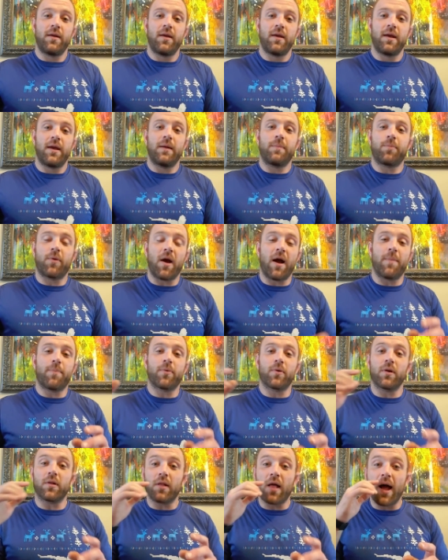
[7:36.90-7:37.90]
and
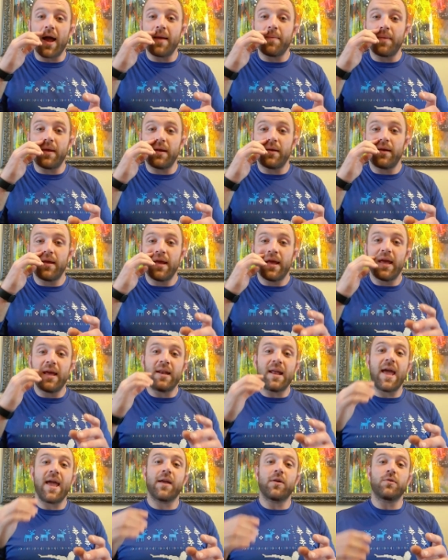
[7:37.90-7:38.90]
proper alignment
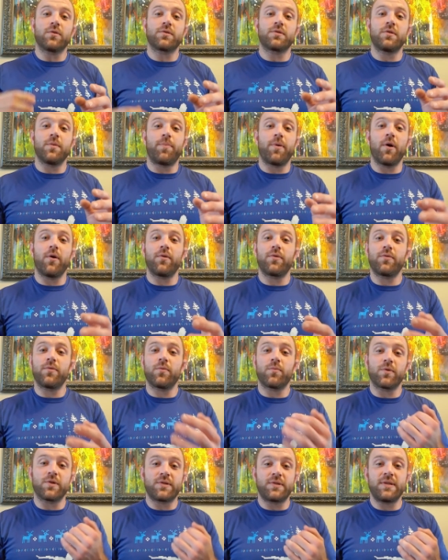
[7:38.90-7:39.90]
and angles to both
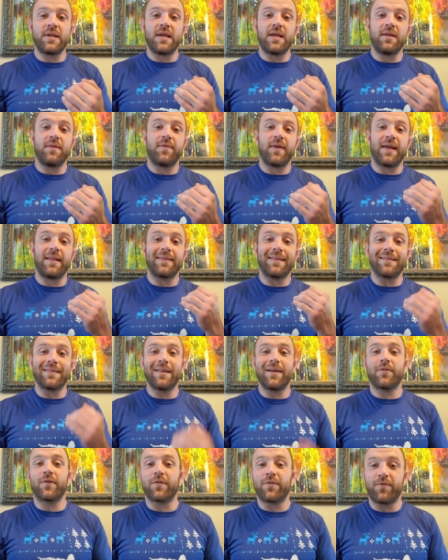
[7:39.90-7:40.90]
receive and
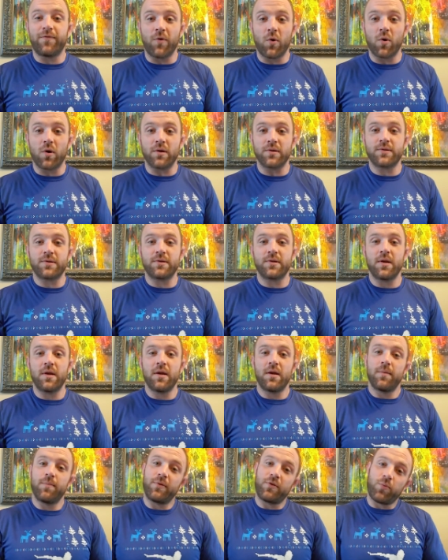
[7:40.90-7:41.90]
deliver force
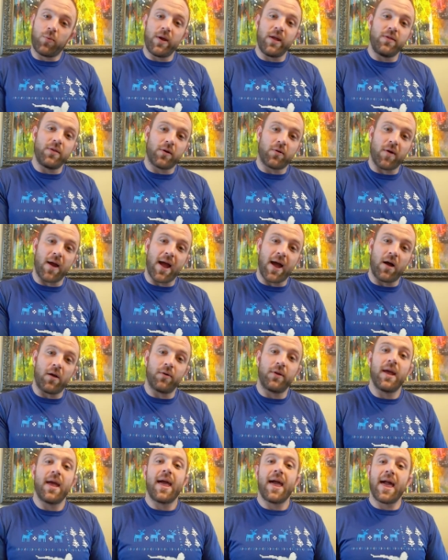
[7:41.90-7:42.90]
between the
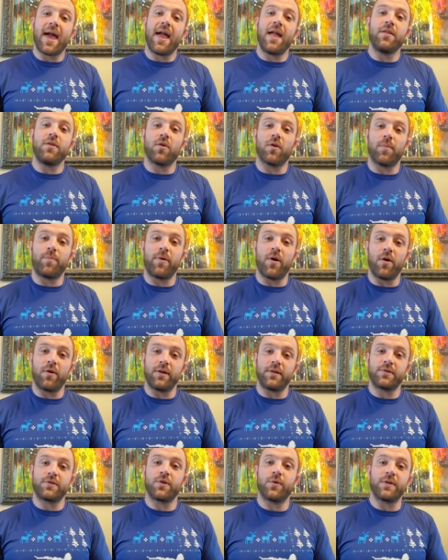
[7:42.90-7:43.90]
ground and your
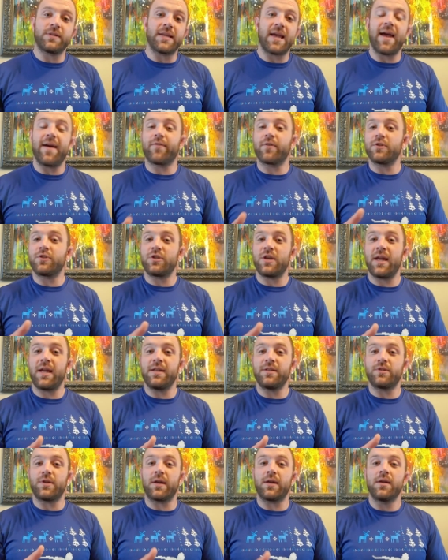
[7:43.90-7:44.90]
opponent. So it's ever
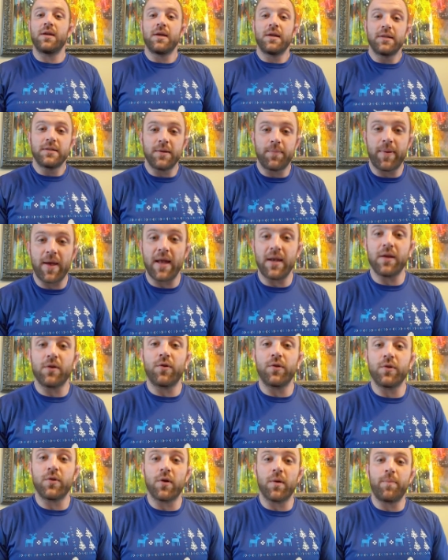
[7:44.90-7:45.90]
changing depending
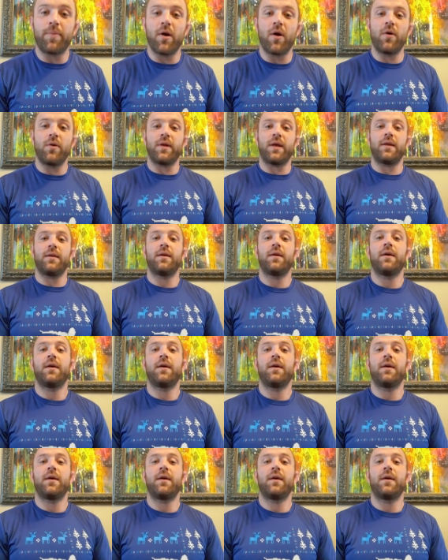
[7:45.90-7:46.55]
on your opponent.